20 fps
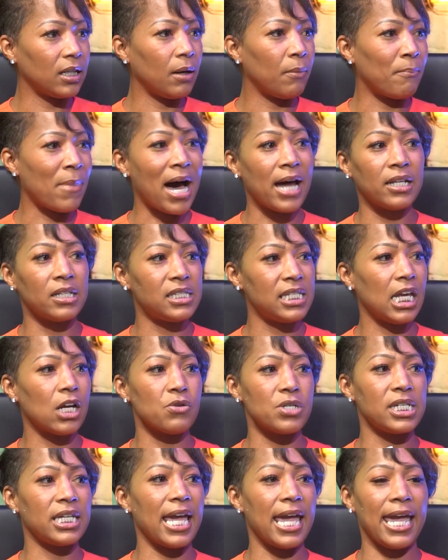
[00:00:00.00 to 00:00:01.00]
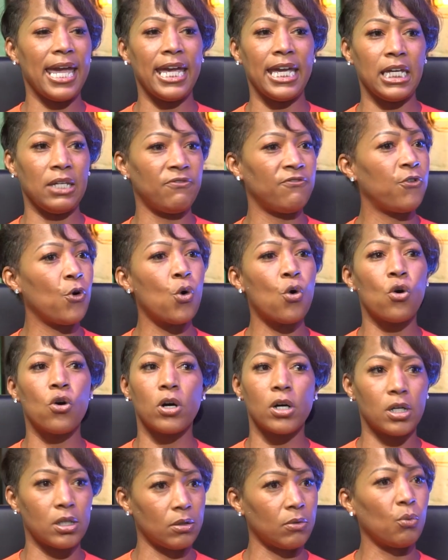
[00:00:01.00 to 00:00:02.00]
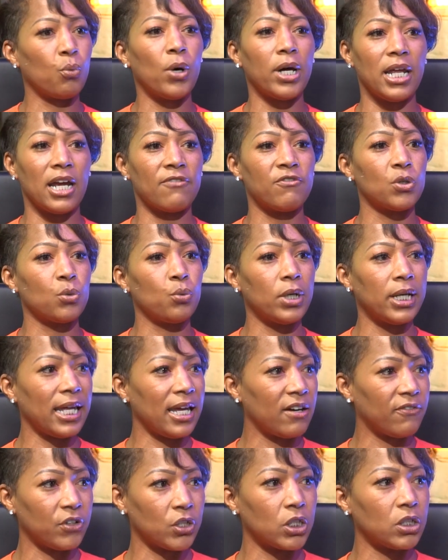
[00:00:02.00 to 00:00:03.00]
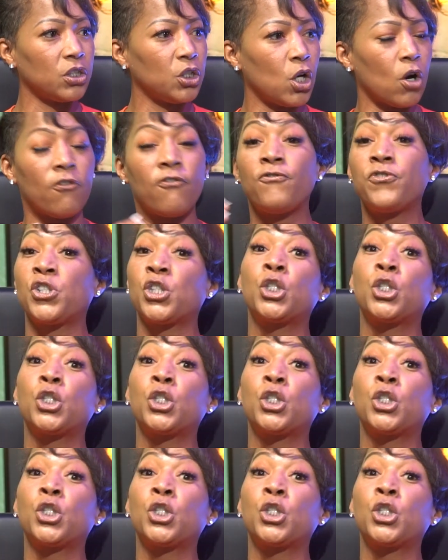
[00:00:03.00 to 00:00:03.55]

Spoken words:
monetary gain, for whatever, you know,